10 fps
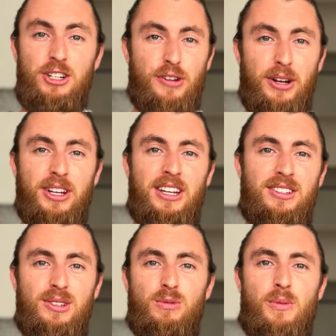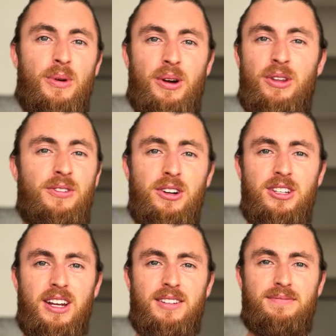try to kiss the woman on the first
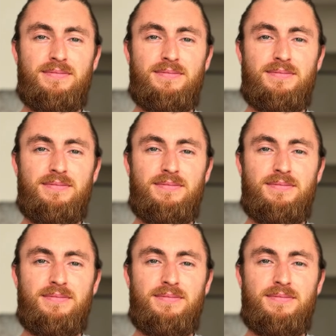date.